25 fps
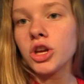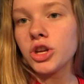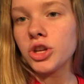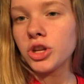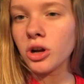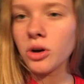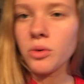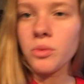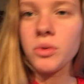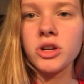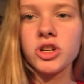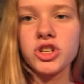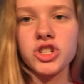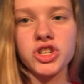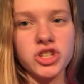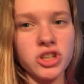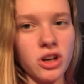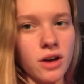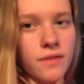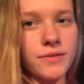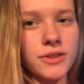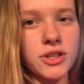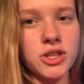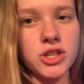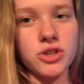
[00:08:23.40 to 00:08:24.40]
You don't want to
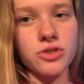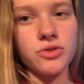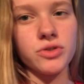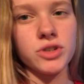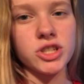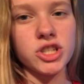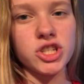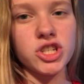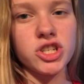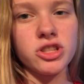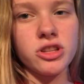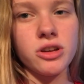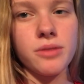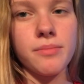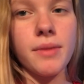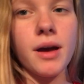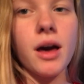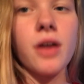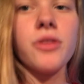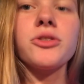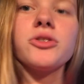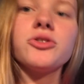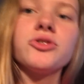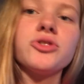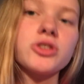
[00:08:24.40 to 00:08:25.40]
shove the syringe in their
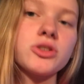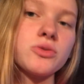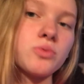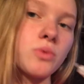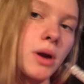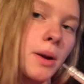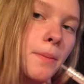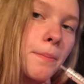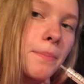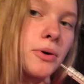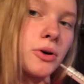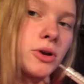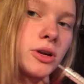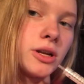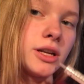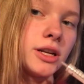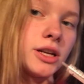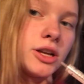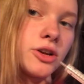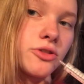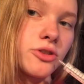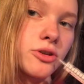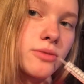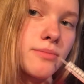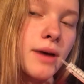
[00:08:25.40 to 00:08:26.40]
mouth, you just want to put it
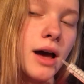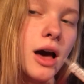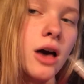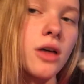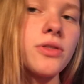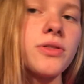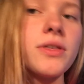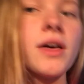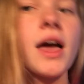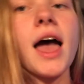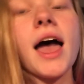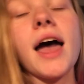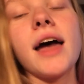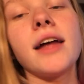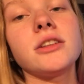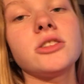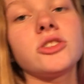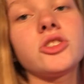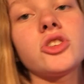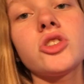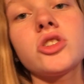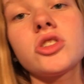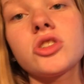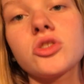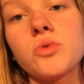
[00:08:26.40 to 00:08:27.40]
near their mouth and
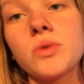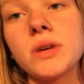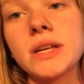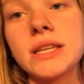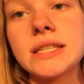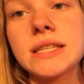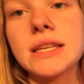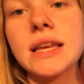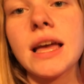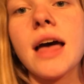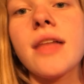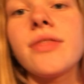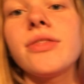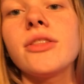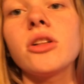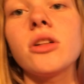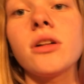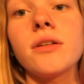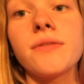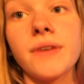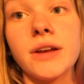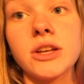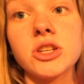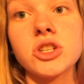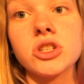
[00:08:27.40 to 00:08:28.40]
just squeeze it, and they'll
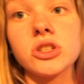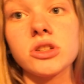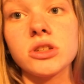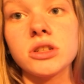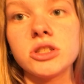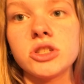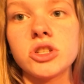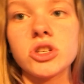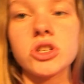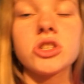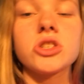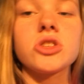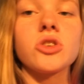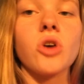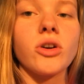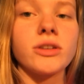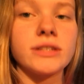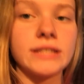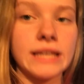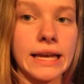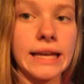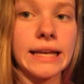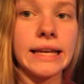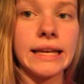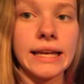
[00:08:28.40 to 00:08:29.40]
eventually just start
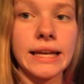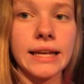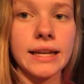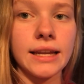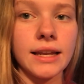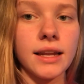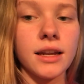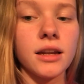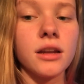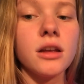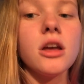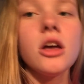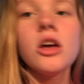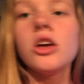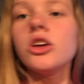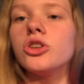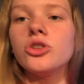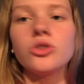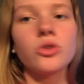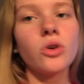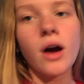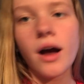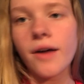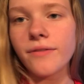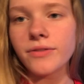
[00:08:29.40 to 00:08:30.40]
taking it in. You
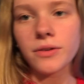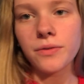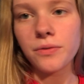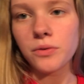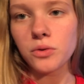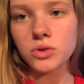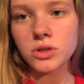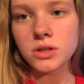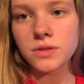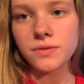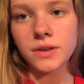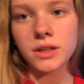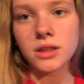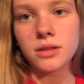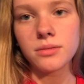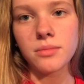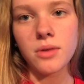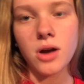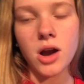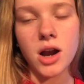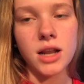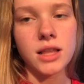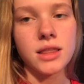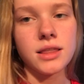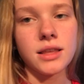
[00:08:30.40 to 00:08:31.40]
don't have to force feed them
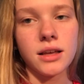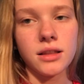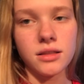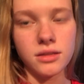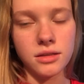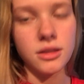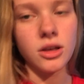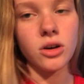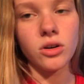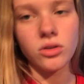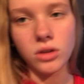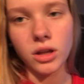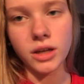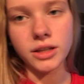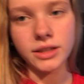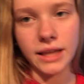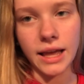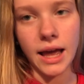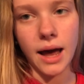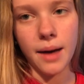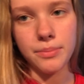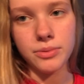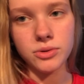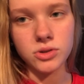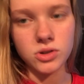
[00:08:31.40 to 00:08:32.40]
or anything, they'll like the
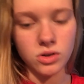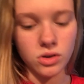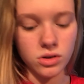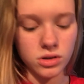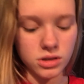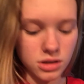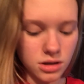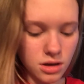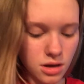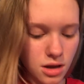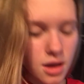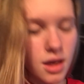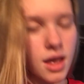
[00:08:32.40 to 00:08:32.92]
applesauce.